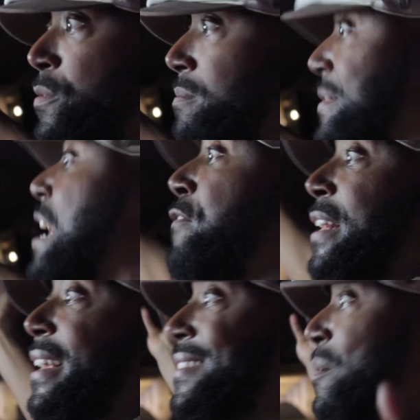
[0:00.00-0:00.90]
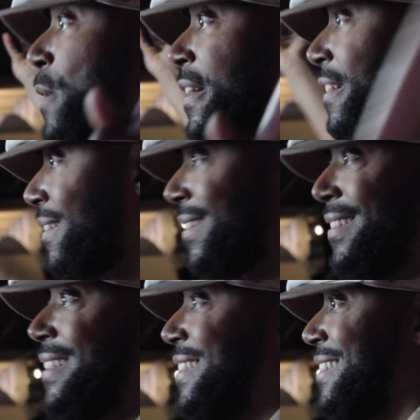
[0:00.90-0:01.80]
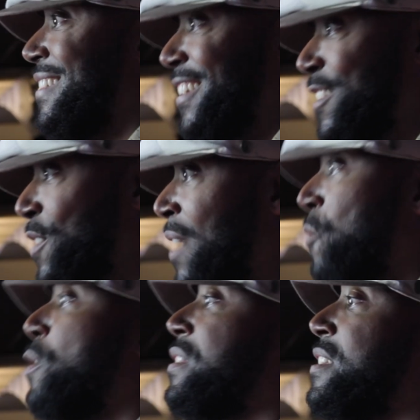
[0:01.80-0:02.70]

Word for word: on Netflix somewhere. You know, I want